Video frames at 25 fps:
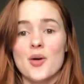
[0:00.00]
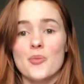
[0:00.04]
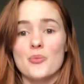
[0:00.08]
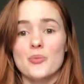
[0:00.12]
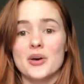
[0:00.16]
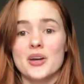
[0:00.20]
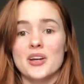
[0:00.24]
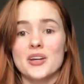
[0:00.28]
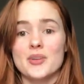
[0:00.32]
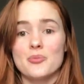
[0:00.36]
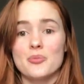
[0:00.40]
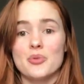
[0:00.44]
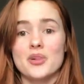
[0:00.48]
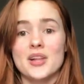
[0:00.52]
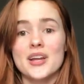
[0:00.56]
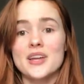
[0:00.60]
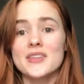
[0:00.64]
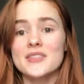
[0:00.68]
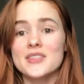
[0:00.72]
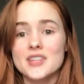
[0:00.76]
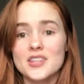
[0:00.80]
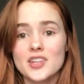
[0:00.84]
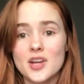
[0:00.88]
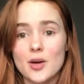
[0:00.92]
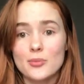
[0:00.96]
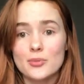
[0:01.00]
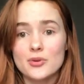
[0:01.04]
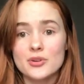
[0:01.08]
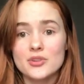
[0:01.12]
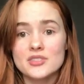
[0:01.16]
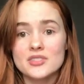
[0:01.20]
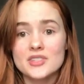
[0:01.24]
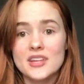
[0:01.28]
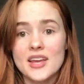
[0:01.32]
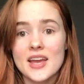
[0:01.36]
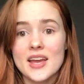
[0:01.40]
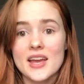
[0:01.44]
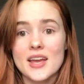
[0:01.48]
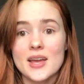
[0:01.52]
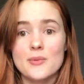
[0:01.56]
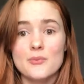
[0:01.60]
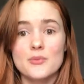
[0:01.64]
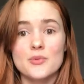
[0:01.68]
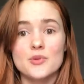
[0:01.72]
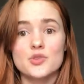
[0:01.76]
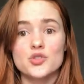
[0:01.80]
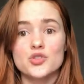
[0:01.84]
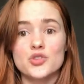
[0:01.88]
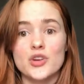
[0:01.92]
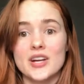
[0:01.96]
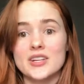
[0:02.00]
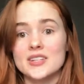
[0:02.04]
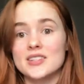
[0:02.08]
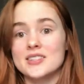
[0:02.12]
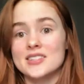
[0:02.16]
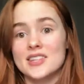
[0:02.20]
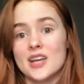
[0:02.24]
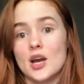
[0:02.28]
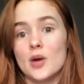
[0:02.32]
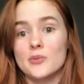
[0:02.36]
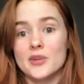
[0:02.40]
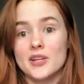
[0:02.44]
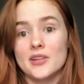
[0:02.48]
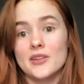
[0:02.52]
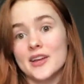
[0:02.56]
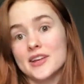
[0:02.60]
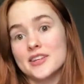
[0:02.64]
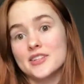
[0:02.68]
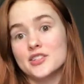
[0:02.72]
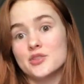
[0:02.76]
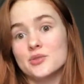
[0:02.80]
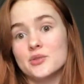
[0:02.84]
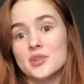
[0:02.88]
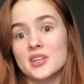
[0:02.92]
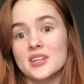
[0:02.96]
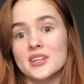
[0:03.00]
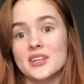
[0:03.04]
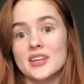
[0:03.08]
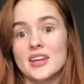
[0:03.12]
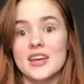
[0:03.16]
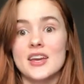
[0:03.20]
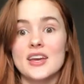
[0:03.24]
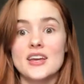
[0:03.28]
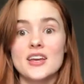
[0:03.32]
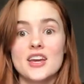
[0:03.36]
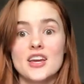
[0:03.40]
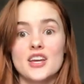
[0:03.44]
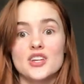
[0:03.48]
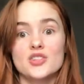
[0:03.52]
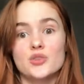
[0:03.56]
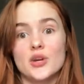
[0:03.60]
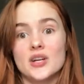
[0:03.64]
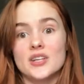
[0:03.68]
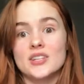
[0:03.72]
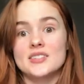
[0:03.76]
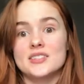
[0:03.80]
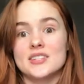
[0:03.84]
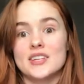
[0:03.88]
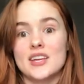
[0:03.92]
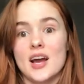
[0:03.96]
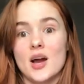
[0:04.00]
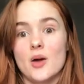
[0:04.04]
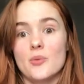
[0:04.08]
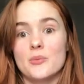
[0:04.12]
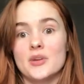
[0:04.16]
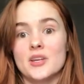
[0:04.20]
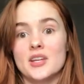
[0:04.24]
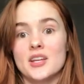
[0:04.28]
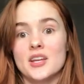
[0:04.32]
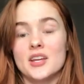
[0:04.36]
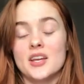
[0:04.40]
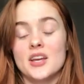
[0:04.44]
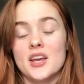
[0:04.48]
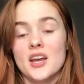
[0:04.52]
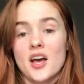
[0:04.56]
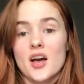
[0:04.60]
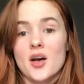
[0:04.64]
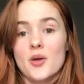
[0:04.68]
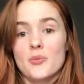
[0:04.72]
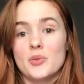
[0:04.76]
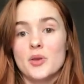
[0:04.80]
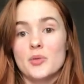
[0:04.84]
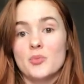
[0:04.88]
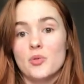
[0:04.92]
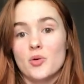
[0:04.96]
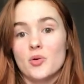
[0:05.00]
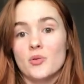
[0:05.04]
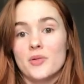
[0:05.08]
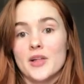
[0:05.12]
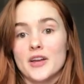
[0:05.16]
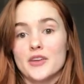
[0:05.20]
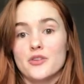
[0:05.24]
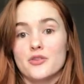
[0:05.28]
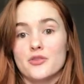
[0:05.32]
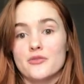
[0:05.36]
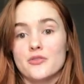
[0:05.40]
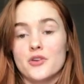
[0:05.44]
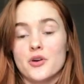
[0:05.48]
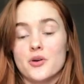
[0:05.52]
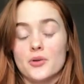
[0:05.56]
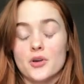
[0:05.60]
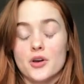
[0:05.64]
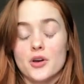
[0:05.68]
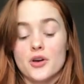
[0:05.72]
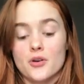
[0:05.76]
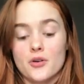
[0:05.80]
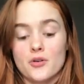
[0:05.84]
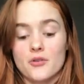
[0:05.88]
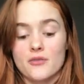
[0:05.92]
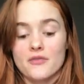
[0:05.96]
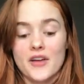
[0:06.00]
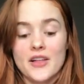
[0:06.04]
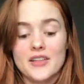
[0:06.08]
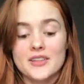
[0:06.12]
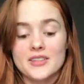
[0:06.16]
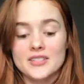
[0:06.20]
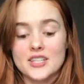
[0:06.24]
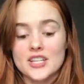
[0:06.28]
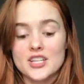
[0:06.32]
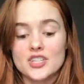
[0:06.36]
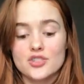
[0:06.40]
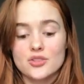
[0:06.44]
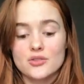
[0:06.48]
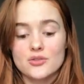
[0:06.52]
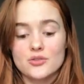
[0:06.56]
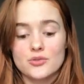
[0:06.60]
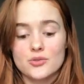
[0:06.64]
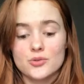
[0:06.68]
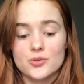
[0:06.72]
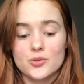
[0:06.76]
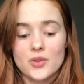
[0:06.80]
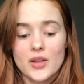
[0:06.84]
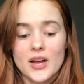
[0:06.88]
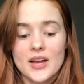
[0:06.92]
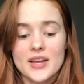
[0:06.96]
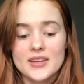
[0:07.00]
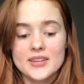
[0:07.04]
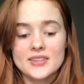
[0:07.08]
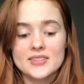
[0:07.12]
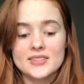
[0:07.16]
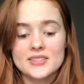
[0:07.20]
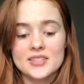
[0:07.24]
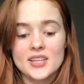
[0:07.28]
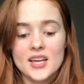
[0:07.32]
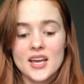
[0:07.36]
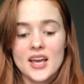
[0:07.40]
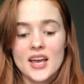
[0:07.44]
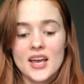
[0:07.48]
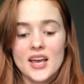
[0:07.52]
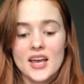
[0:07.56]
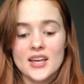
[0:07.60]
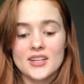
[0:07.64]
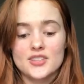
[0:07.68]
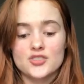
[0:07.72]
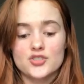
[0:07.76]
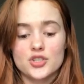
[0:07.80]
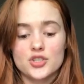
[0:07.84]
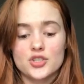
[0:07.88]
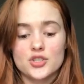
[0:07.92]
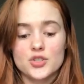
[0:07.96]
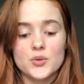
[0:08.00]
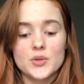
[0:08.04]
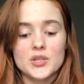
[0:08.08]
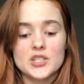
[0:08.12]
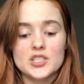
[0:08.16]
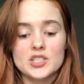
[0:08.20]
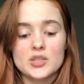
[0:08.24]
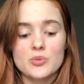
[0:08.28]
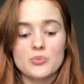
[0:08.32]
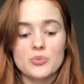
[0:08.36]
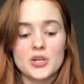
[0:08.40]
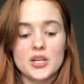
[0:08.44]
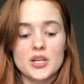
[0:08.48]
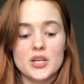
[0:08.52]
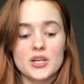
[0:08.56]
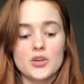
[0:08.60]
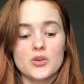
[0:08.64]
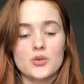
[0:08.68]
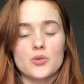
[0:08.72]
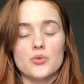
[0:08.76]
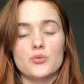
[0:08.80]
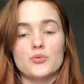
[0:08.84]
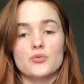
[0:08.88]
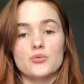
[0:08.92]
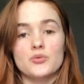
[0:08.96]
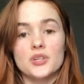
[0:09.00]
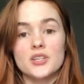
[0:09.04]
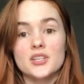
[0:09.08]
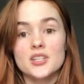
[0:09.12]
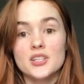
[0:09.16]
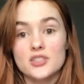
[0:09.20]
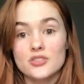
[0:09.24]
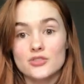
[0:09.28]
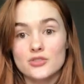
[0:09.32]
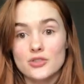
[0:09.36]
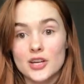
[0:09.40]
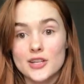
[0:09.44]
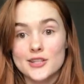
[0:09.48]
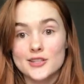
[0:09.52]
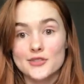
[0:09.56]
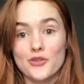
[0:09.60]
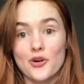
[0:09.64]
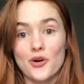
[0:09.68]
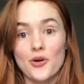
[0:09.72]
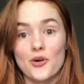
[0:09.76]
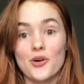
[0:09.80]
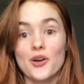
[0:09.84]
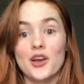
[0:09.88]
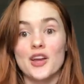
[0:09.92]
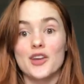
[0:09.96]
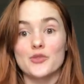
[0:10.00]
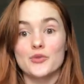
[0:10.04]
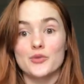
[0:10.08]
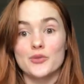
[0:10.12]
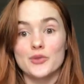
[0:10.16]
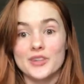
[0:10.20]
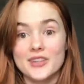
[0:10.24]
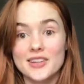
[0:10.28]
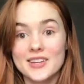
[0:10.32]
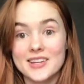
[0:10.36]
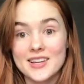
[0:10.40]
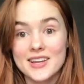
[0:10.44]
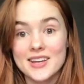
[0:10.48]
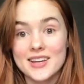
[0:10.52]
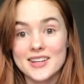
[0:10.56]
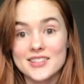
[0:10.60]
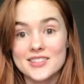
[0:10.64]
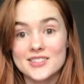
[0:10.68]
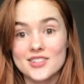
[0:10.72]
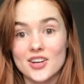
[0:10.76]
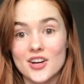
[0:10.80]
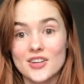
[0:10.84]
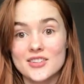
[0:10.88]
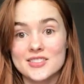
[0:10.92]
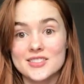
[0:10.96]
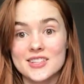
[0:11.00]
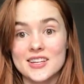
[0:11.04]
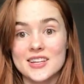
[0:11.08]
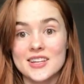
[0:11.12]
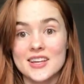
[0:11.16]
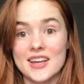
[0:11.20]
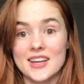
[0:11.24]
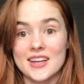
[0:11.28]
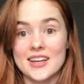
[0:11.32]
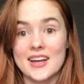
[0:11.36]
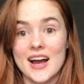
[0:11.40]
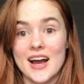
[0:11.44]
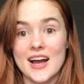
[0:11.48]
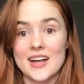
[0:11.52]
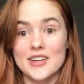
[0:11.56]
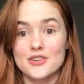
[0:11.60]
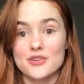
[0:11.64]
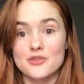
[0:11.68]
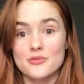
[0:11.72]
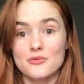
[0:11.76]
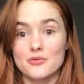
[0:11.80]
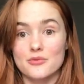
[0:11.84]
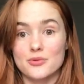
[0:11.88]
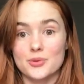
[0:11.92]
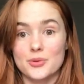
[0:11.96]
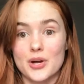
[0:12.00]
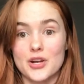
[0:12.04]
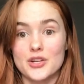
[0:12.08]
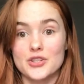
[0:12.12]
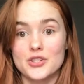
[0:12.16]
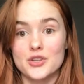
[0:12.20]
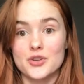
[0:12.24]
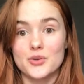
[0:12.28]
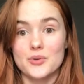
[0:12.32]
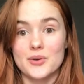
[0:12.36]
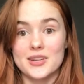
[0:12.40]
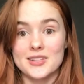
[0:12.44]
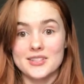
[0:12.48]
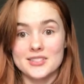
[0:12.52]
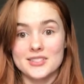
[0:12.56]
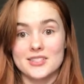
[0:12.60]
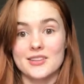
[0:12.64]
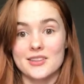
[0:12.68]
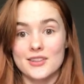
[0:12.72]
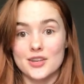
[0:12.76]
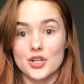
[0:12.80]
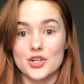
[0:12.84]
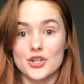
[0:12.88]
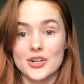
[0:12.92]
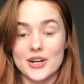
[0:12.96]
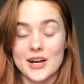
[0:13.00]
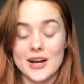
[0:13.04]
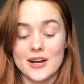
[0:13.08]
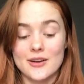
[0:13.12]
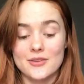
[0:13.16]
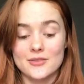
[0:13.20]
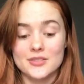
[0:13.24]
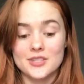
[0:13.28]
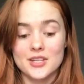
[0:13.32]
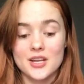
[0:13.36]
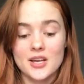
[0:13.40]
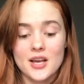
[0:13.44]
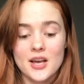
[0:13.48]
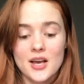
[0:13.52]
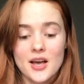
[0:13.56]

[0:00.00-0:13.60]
But playing the numbers game, trying to see how many likes you can get, trying to see how many people will like your photo, validation through likes is just going to be really stressful and really exhausting and kind of run you into the ground.